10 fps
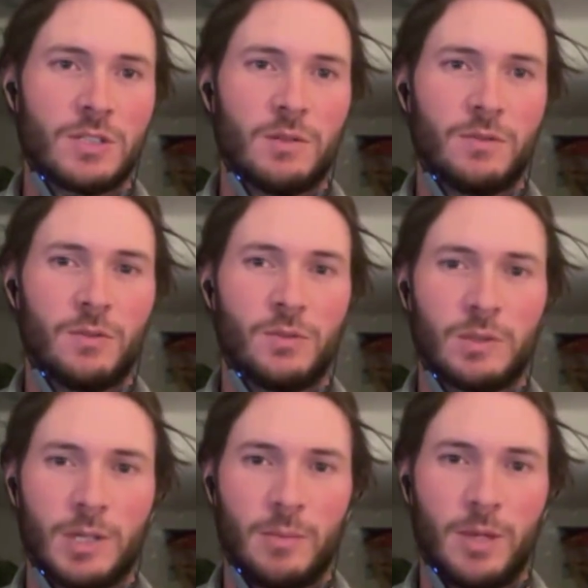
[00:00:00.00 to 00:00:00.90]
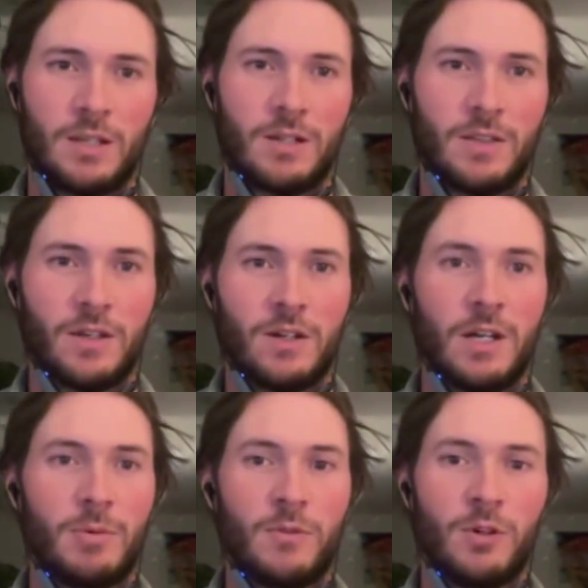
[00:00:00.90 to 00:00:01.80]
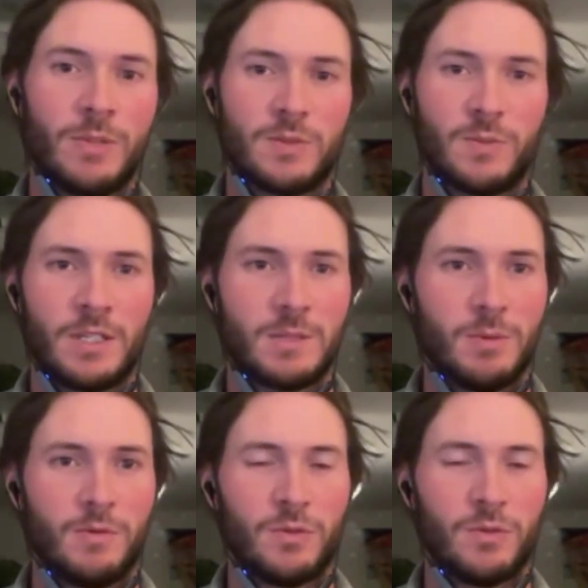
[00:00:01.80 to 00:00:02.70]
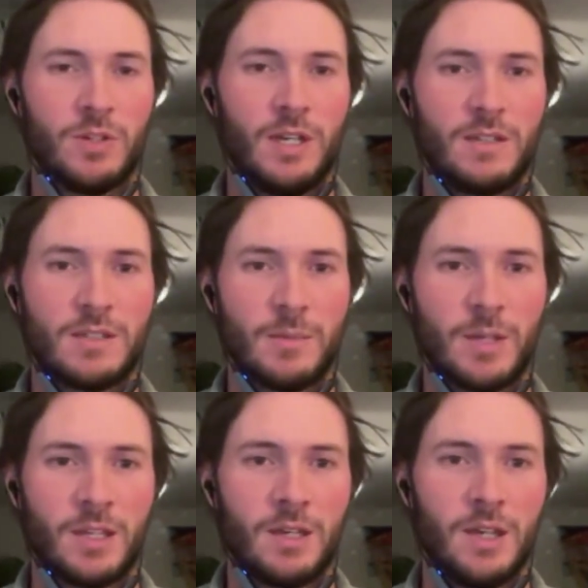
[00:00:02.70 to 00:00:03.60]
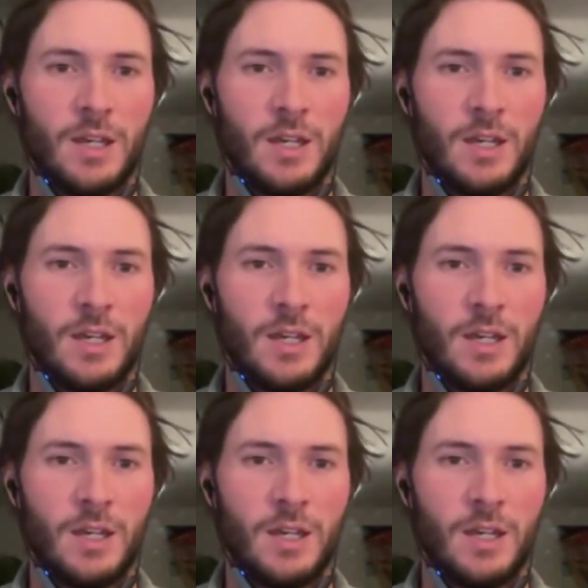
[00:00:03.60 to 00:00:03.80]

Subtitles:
So we've talked a bit about like the higher performance ones, but we've also had some of the